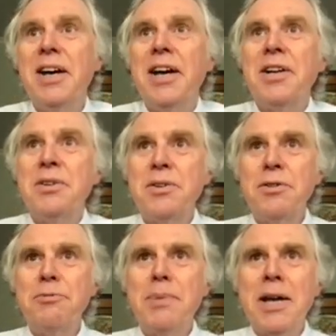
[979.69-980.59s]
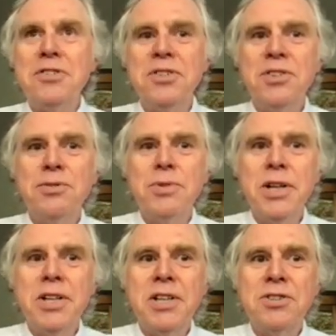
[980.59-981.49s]
and the passage of
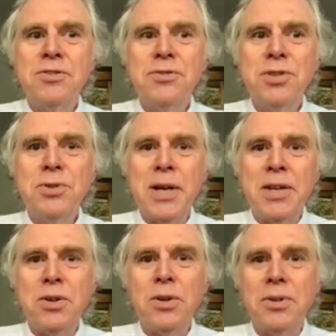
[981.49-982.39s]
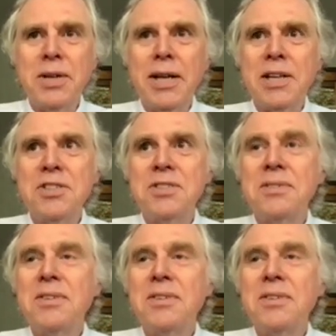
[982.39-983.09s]
radiation through that hot gas